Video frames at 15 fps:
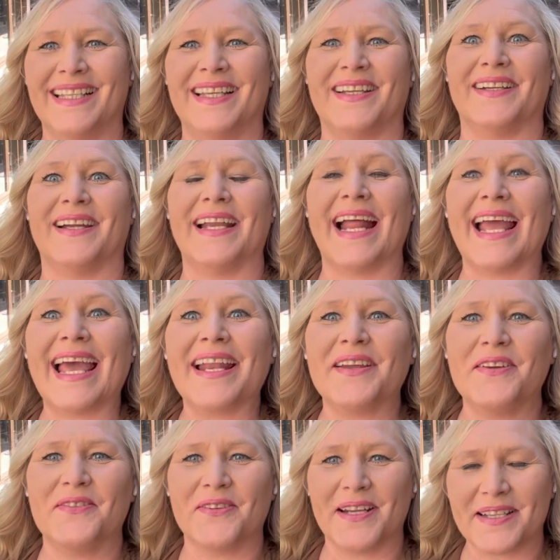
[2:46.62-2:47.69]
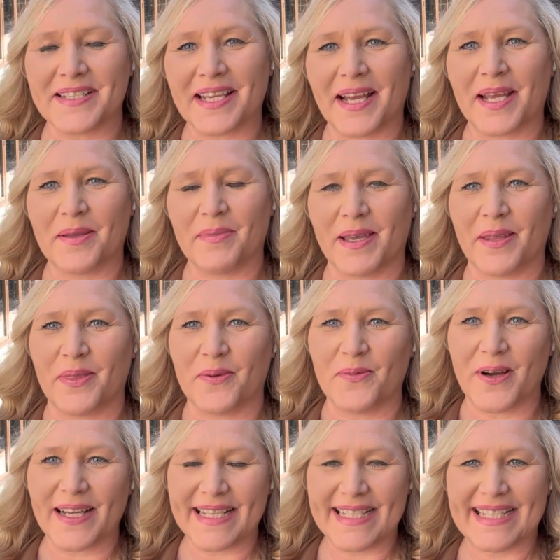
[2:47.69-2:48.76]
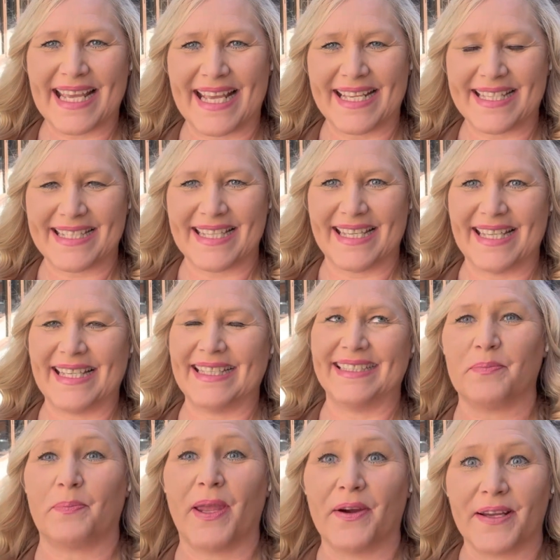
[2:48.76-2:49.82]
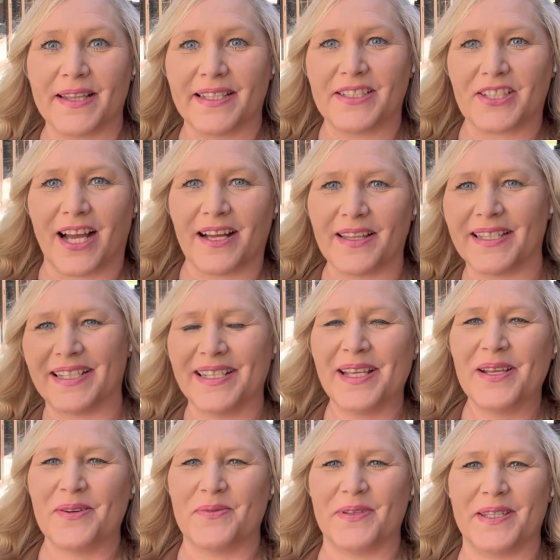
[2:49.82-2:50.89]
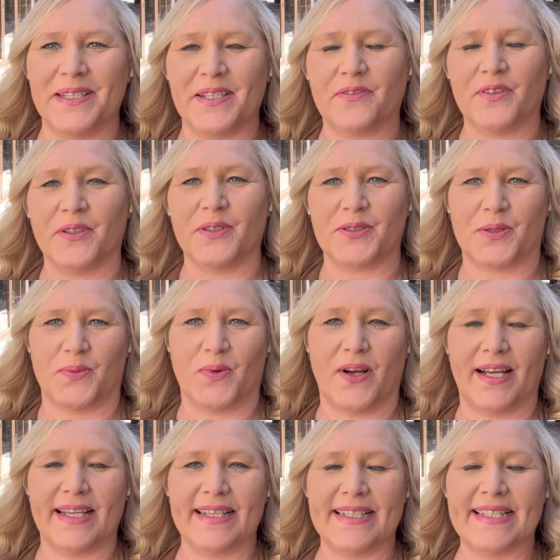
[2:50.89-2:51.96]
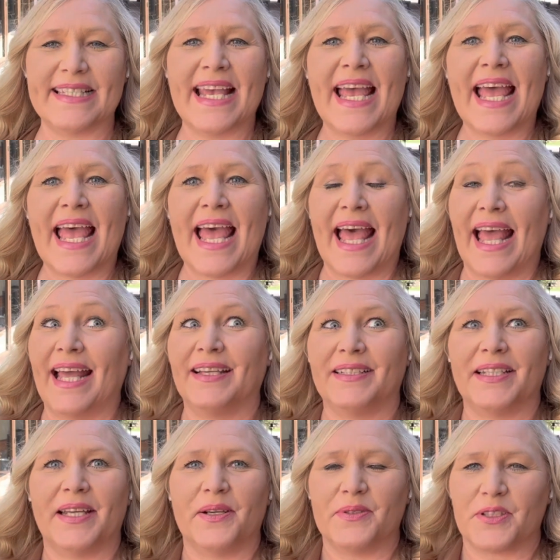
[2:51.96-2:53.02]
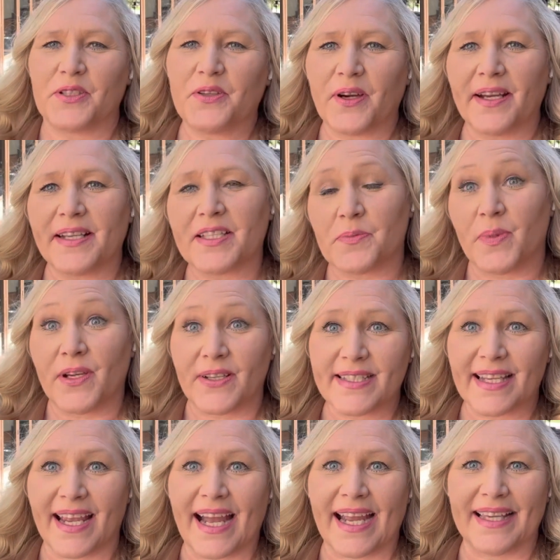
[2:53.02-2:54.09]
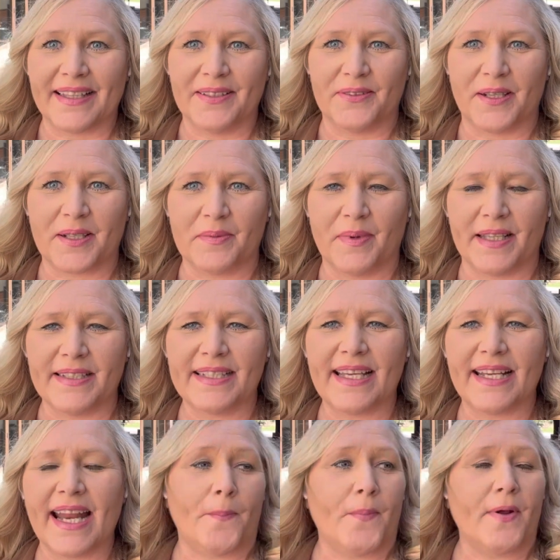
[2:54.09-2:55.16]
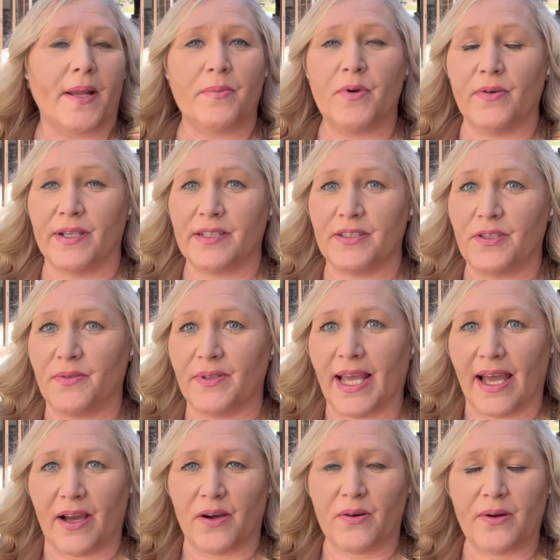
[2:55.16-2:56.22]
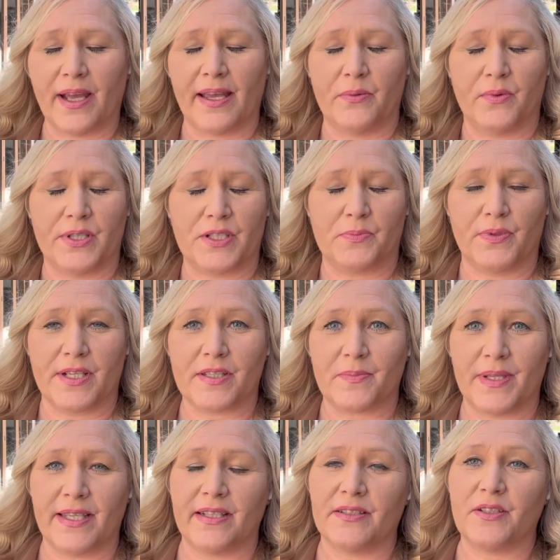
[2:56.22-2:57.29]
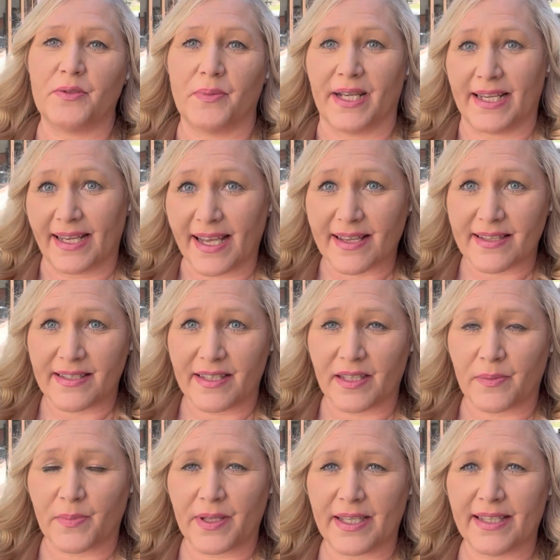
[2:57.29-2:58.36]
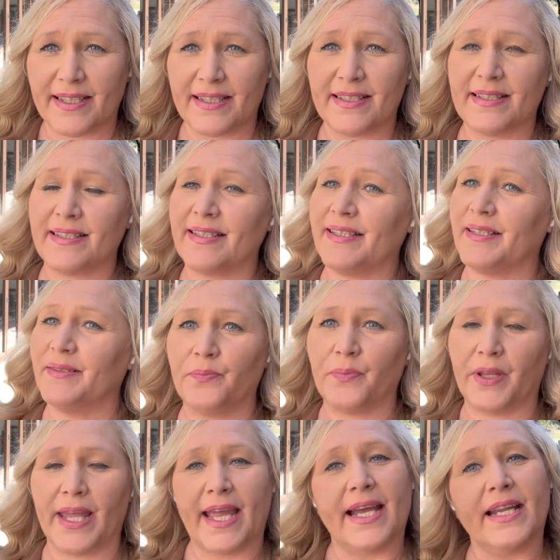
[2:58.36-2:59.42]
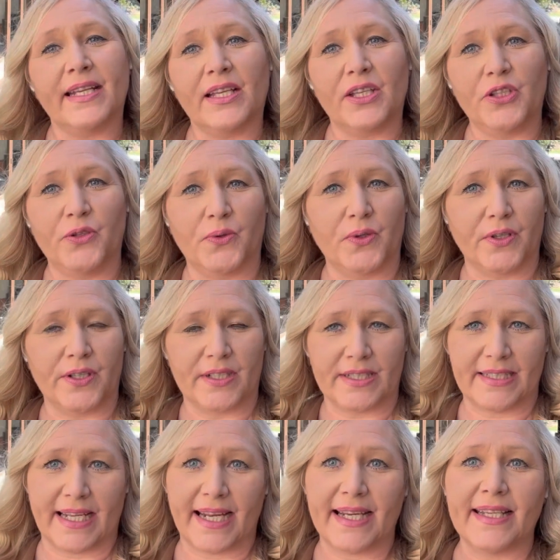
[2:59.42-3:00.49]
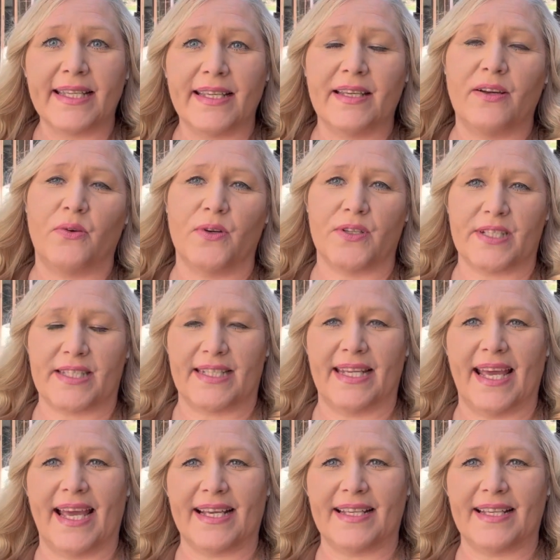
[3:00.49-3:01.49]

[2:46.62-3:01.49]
All right, I had a great time at the wine tasting, pairing the chocolate with the different wines. It was a great experience. I highly recommend it. What I'm going to do now, which brings me to my next tip, is plan your dining or snack